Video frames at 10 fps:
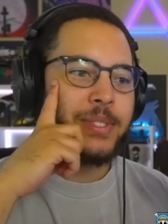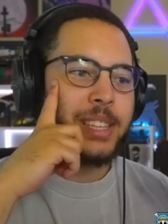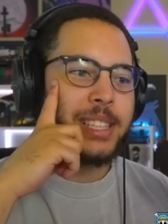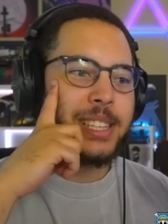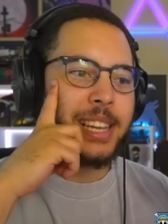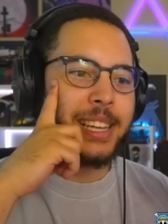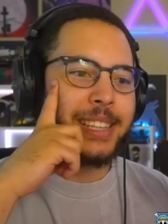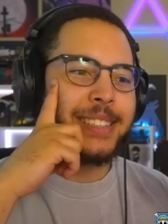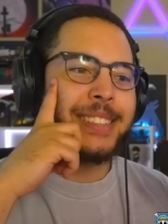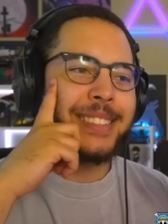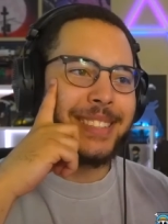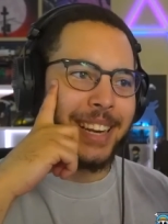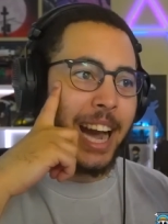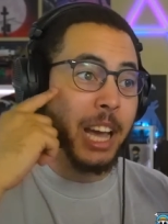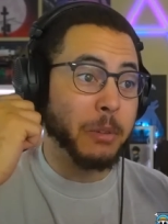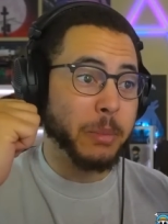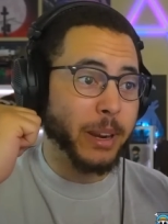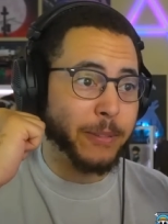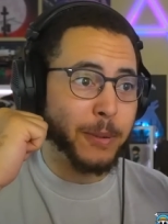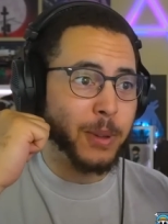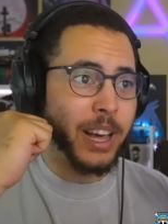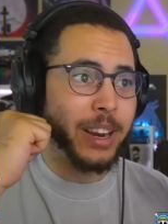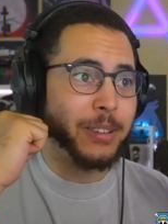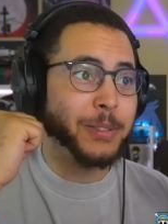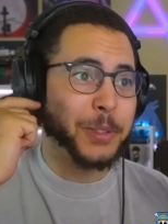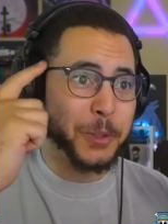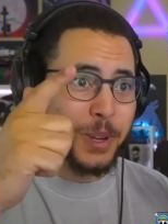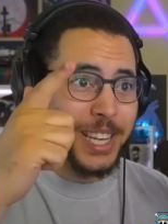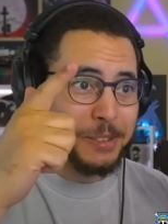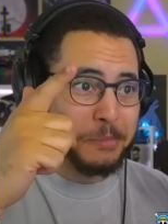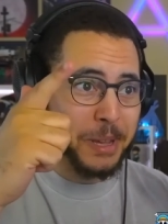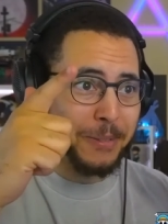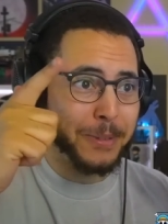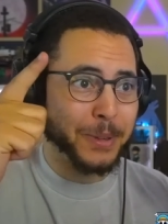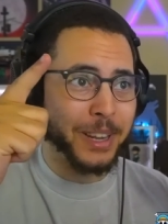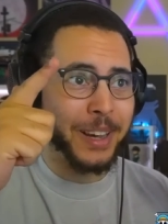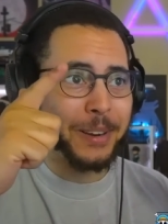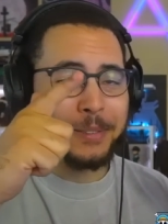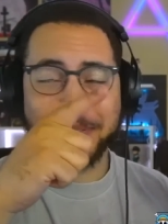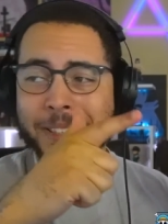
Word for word: He's like, he's like, I've been made a fool out of. You guys have made a fool out of.